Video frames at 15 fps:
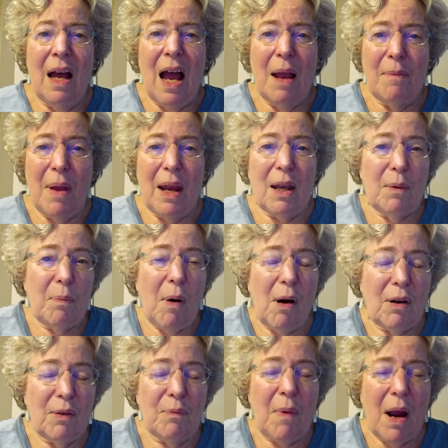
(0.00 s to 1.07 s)
I make it
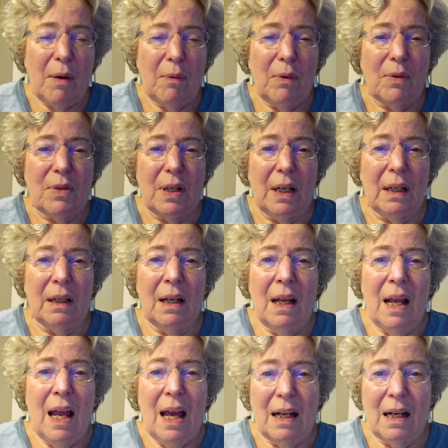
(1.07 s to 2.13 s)
part of my routine,
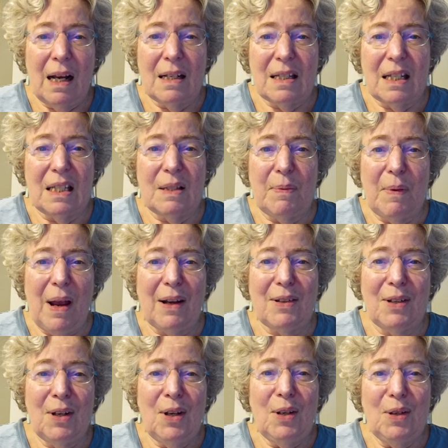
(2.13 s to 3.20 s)
and I
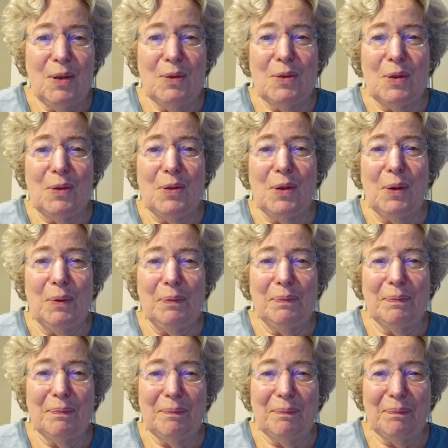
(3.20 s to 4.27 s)
suspect you do too.